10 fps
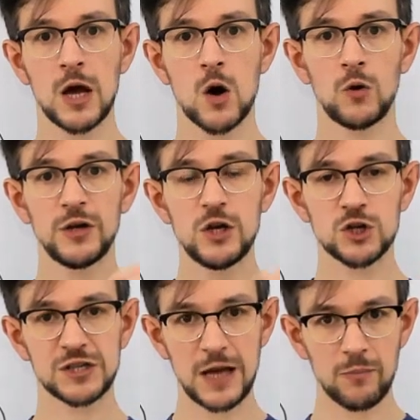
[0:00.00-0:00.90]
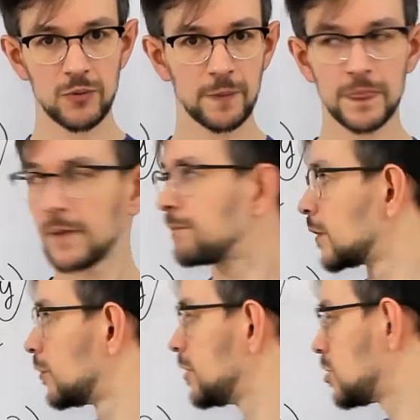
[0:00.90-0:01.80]
on each
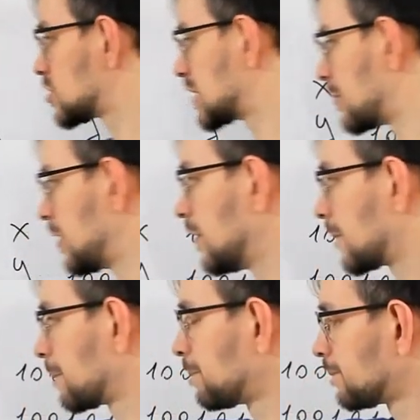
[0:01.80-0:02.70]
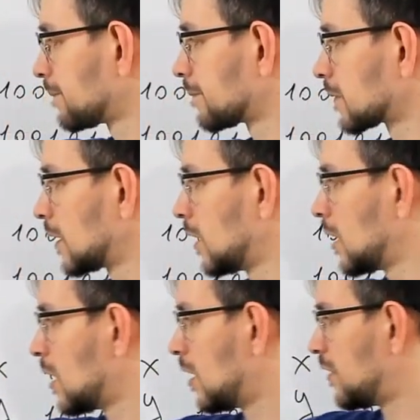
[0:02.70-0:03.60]
step here,
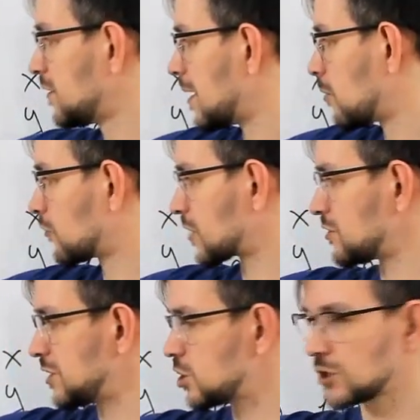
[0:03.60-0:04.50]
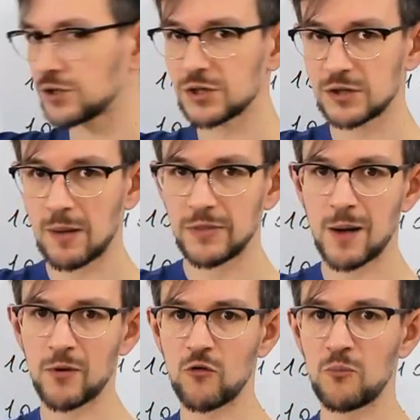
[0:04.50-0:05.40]
the number of transitions,
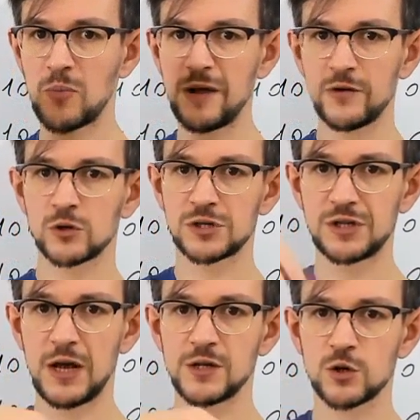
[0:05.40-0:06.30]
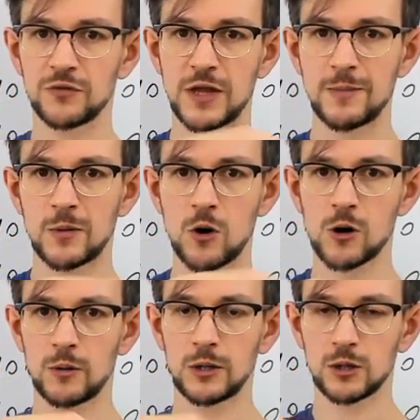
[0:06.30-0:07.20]
number of previous states of dynamic
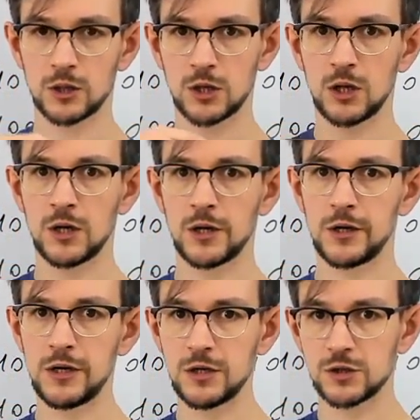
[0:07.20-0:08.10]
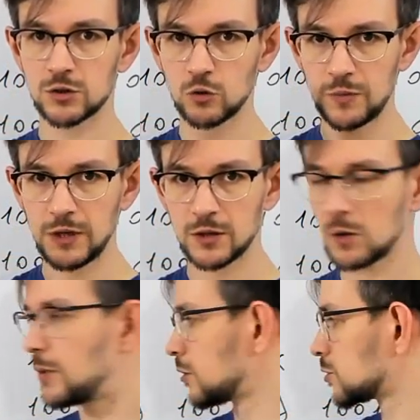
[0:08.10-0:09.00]
programming is too big,
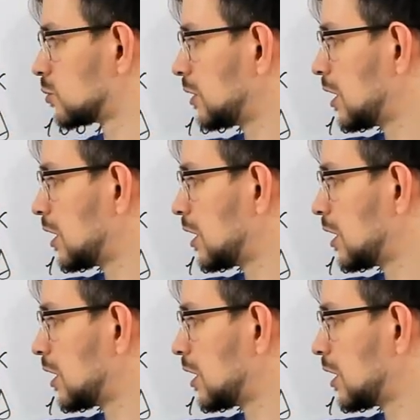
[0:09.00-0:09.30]
because